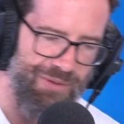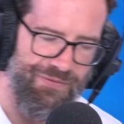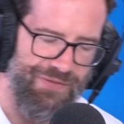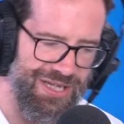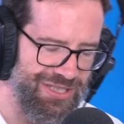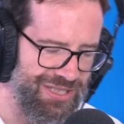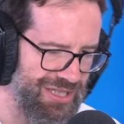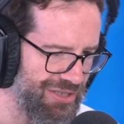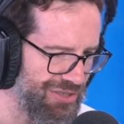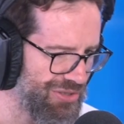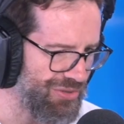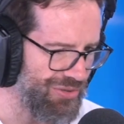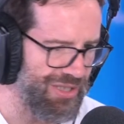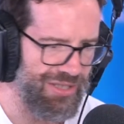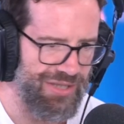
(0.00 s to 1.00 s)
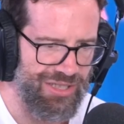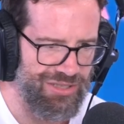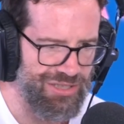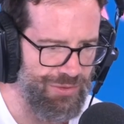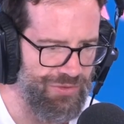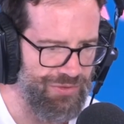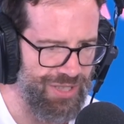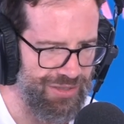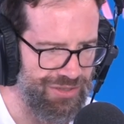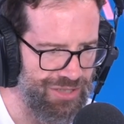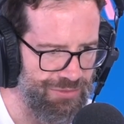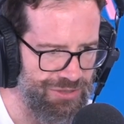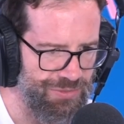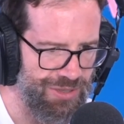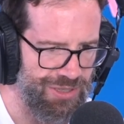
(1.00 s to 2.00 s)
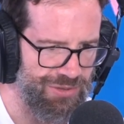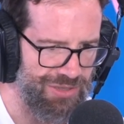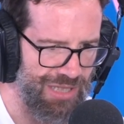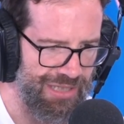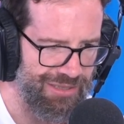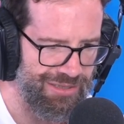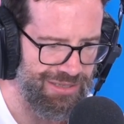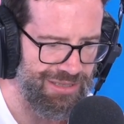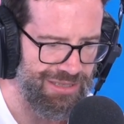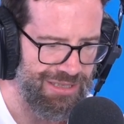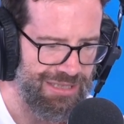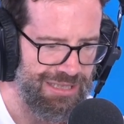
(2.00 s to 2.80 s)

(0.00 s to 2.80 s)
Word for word: Fascinating story. Thank you so much for taking the time to speak to us, Alex.